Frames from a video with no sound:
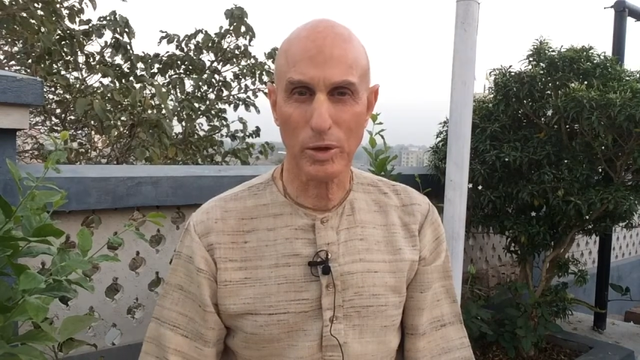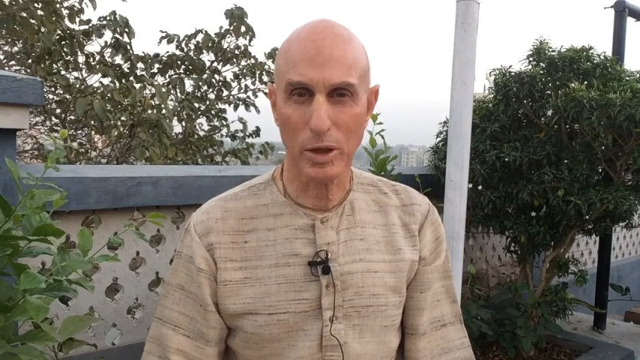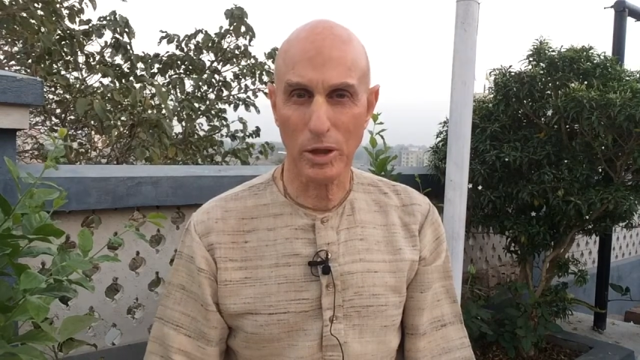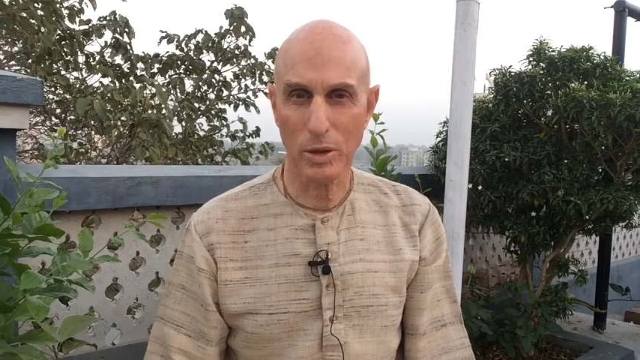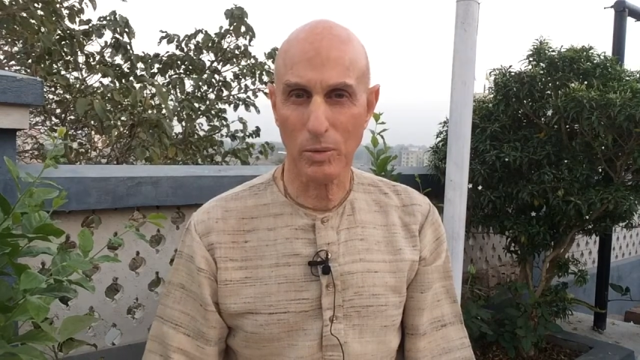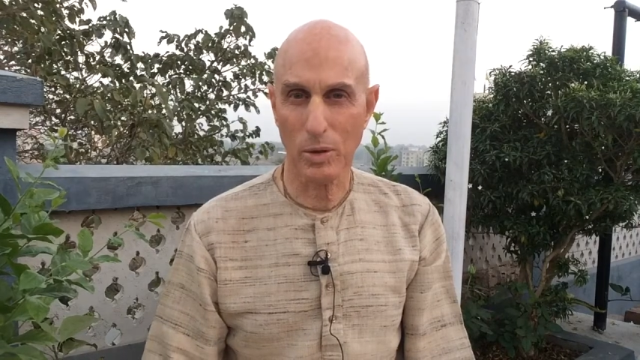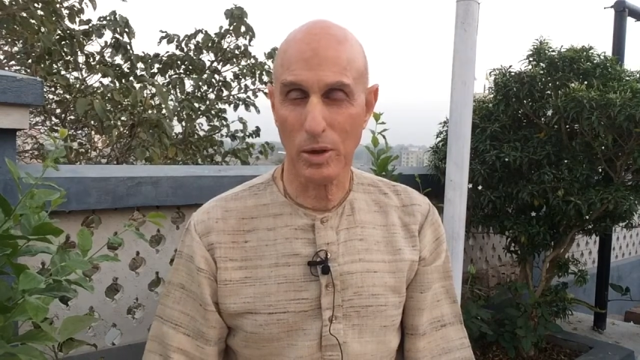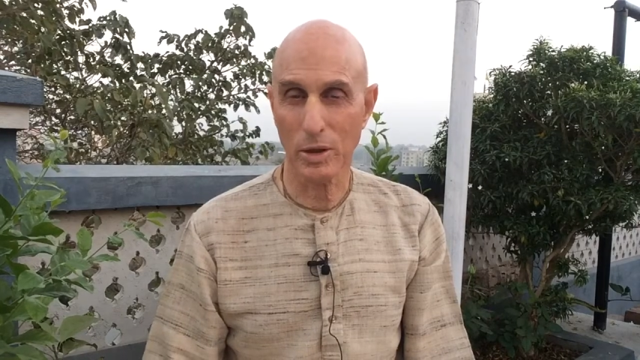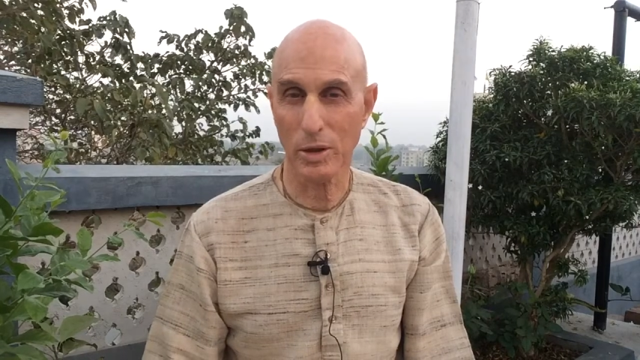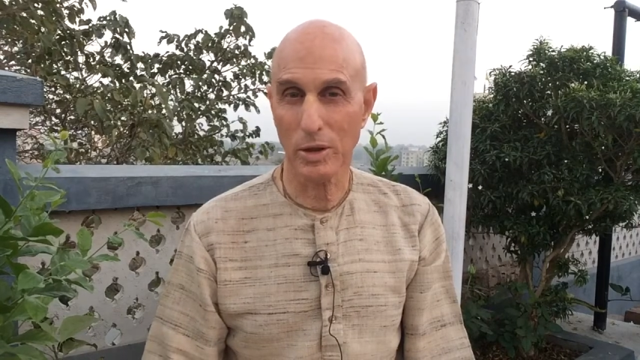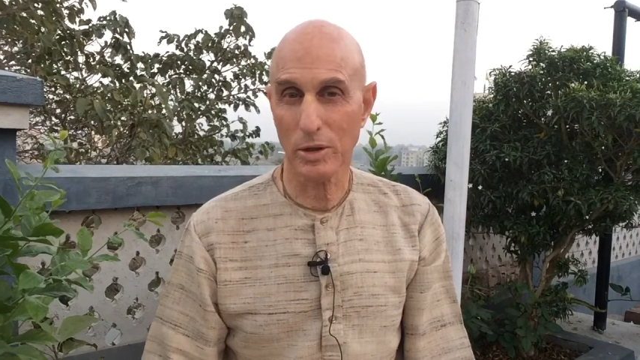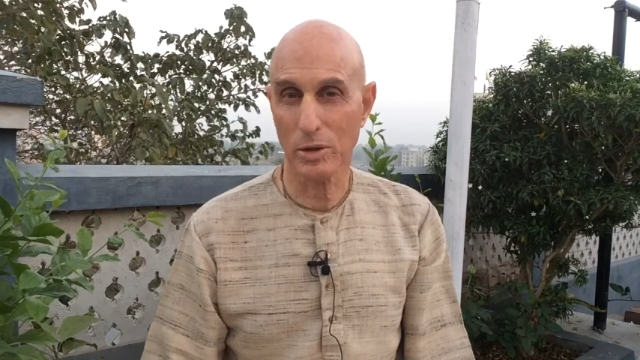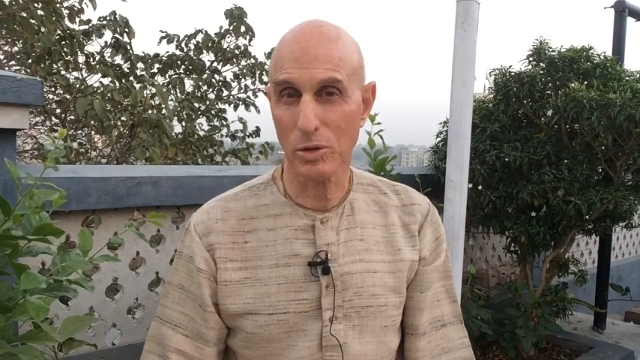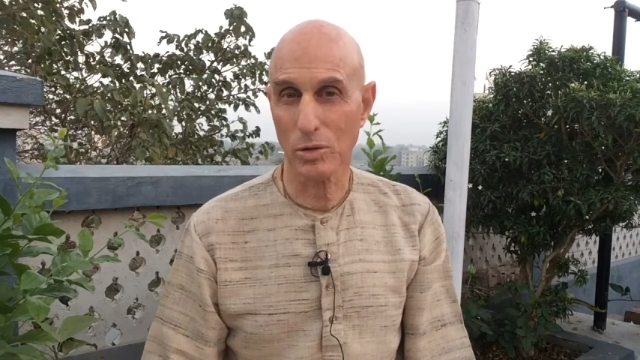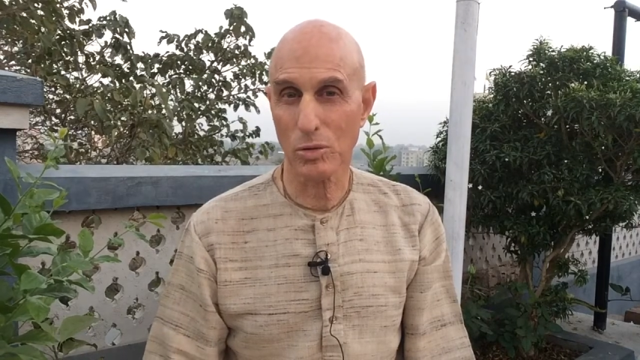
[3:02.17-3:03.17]
anyone, and
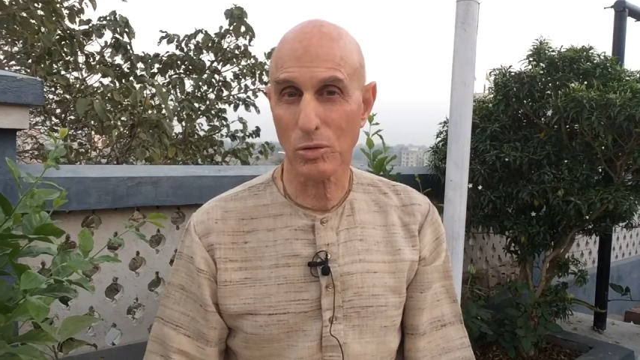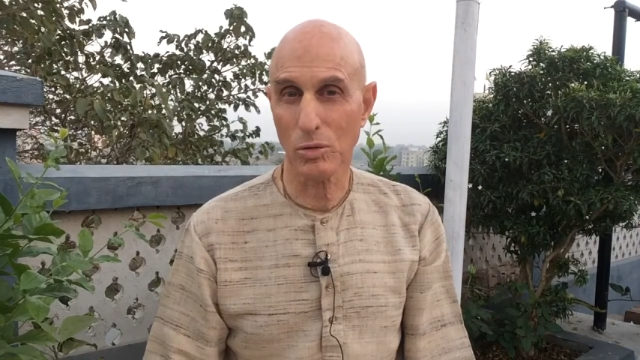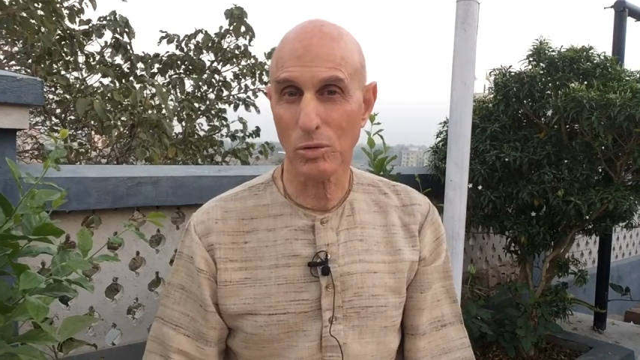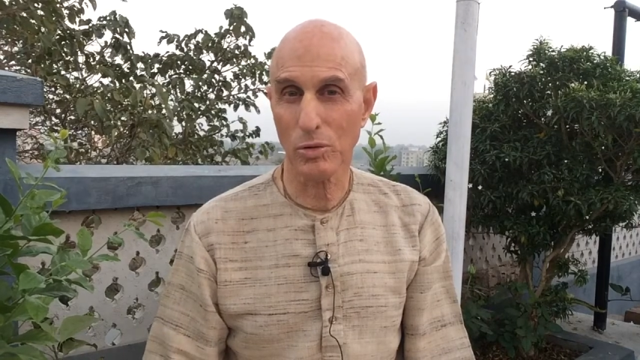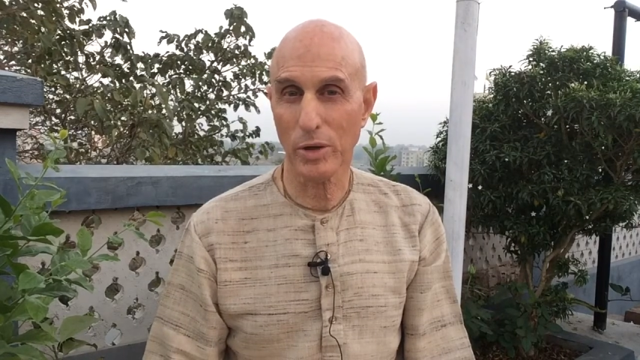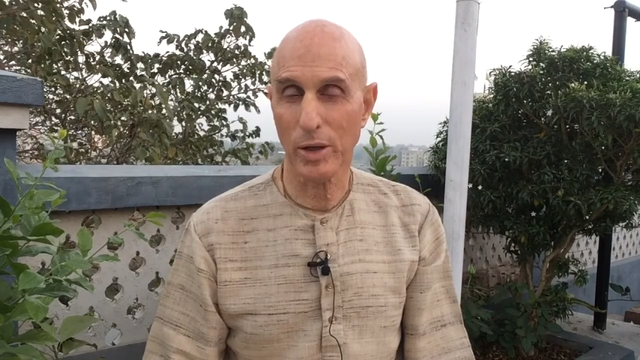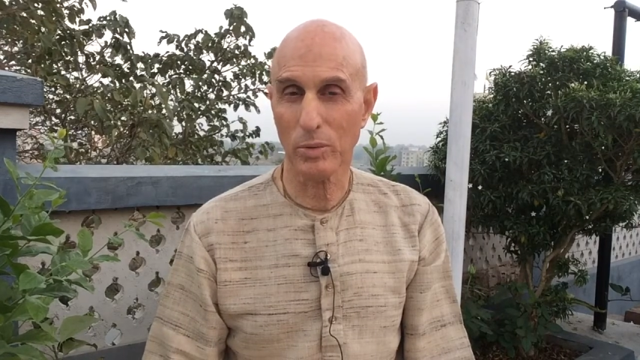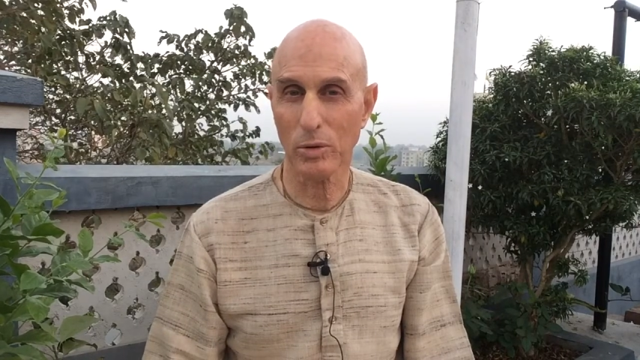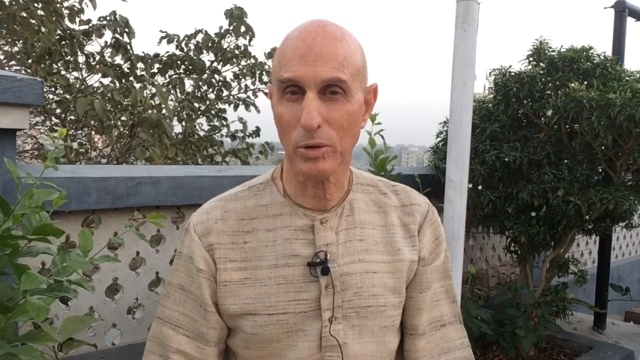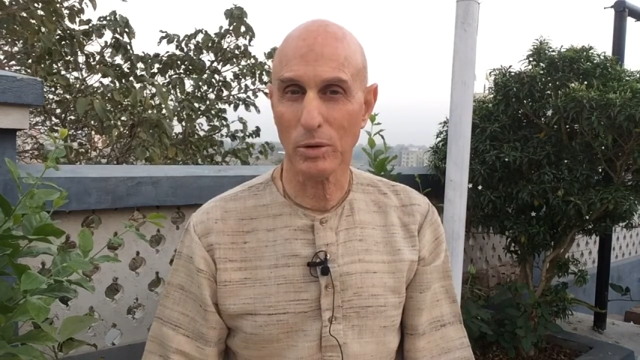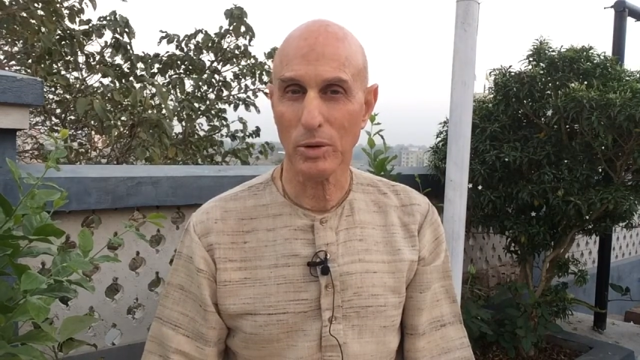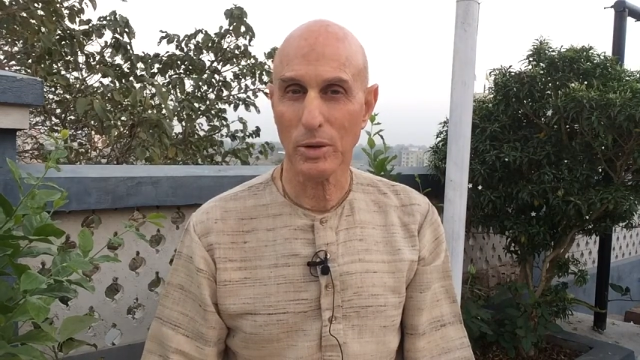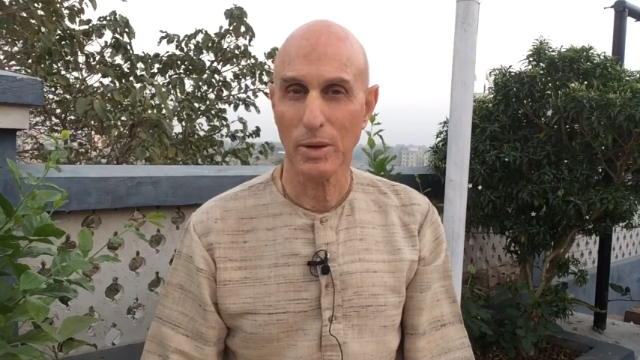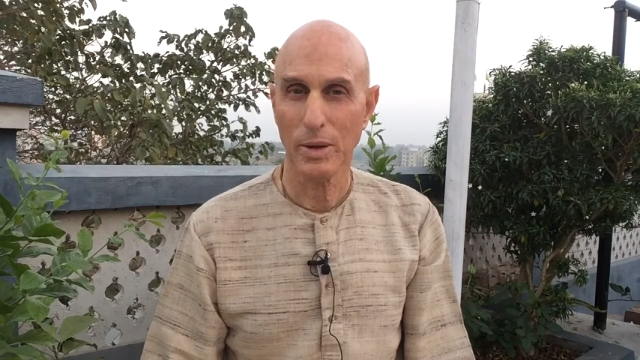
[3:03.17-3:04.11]
it's a tool that will,